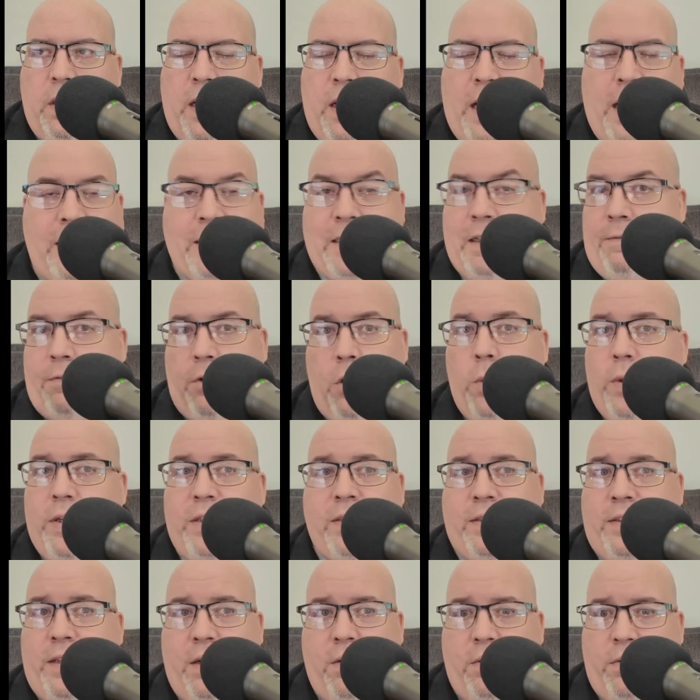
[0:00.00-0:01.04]
as I've
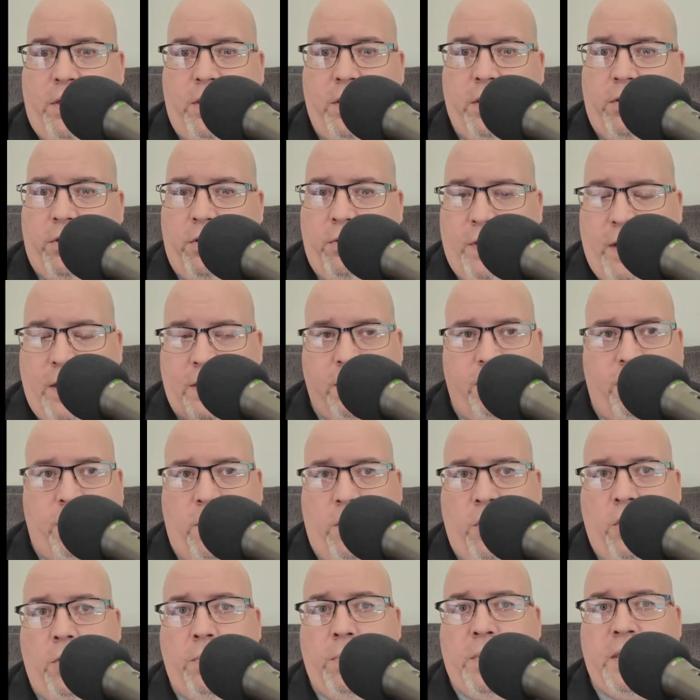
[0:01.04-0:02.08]
always said on here, you guys have
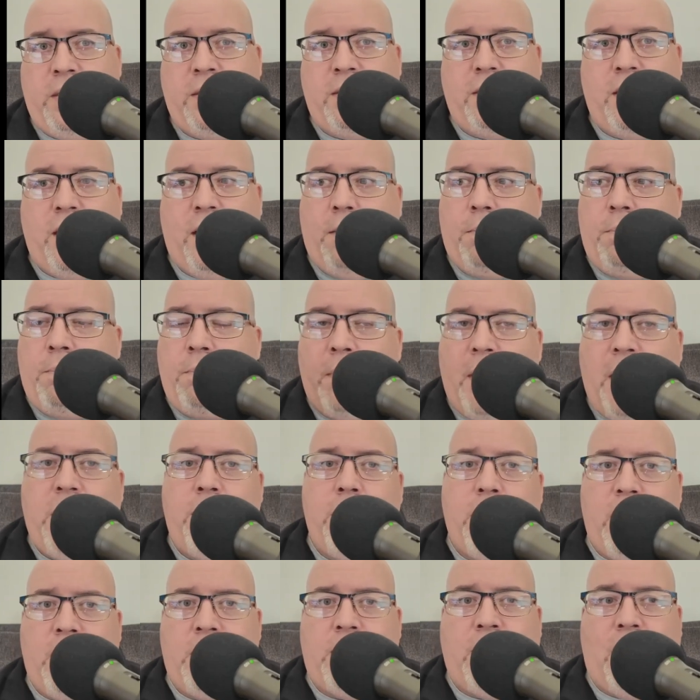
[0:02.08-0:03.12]
heard me say it many,
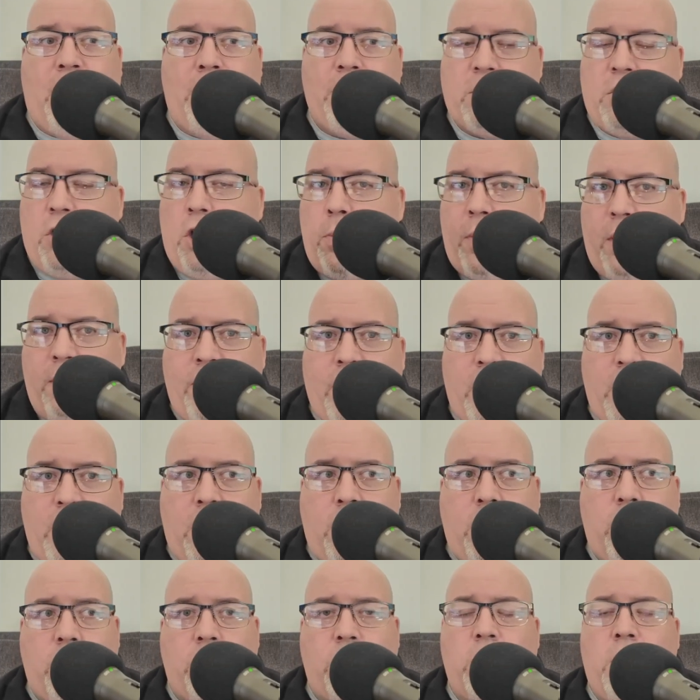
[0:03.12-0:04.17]
many times in all my
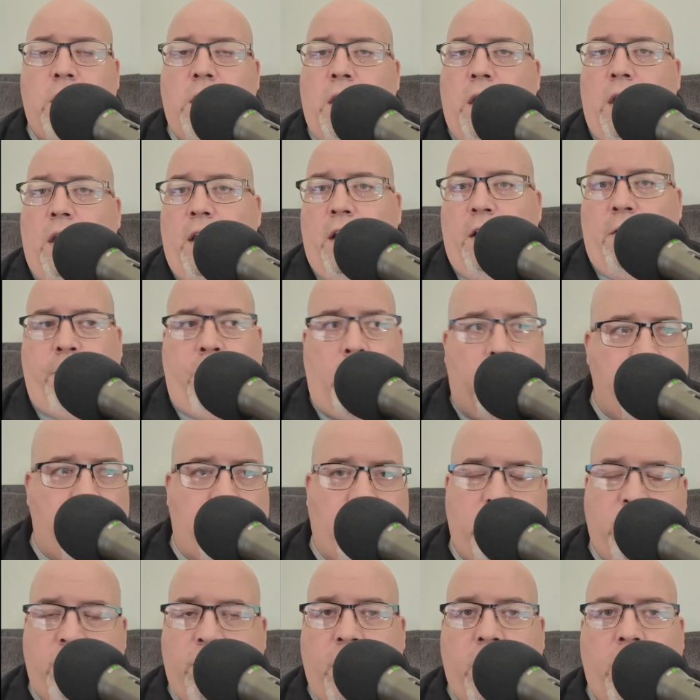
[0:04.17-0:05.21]
videos, and I've
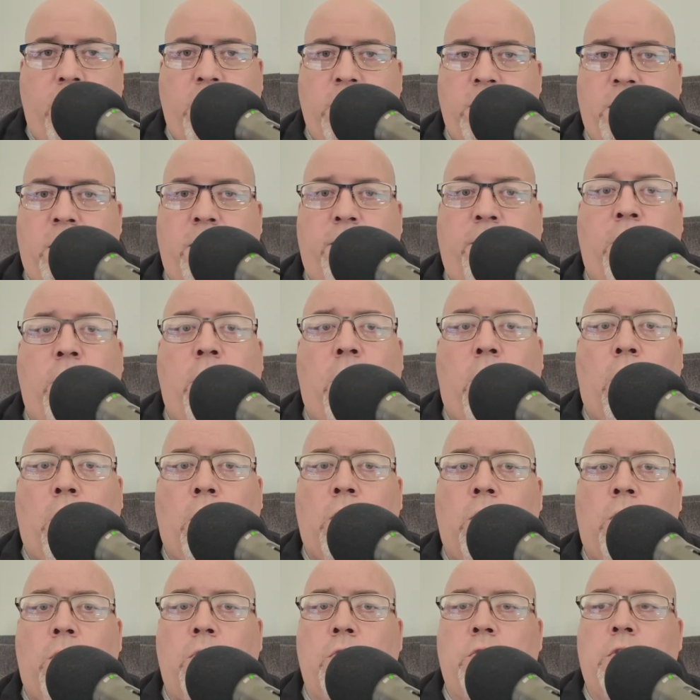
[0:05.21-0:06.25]
posted various different
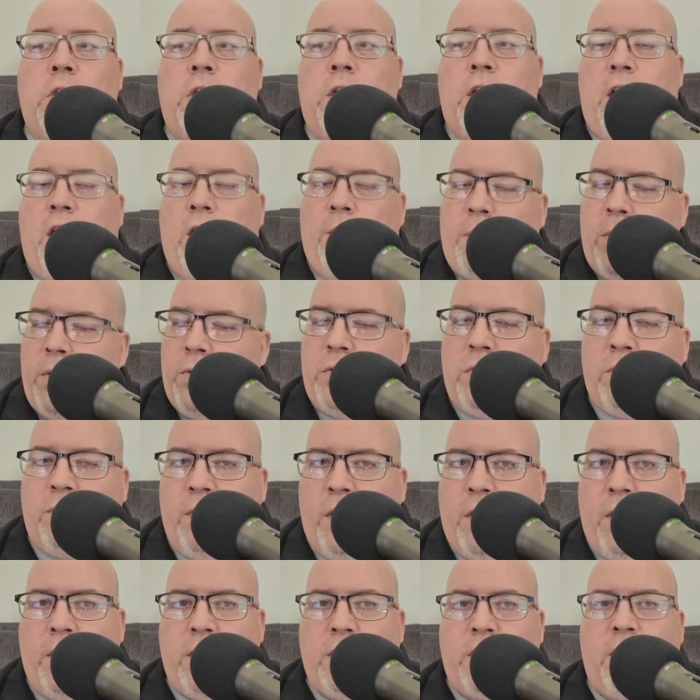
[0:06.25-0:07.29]
articles, posted
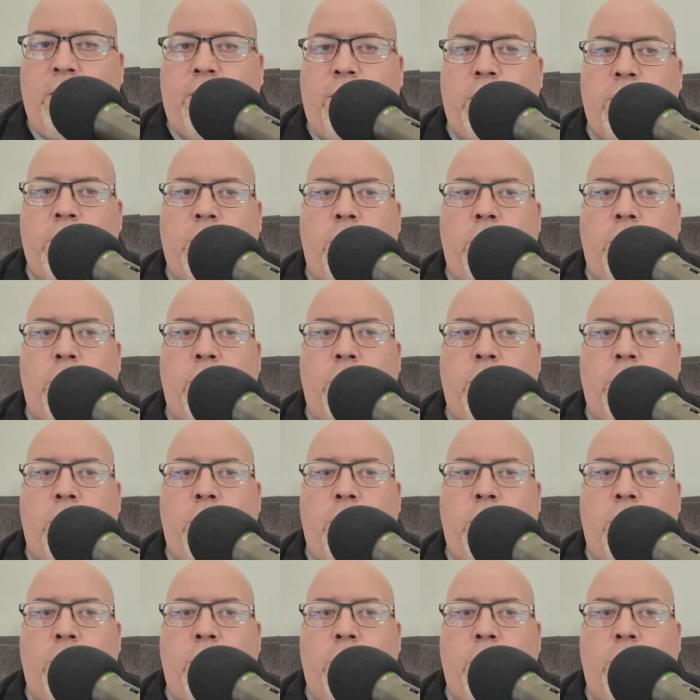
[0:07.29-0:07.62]
various different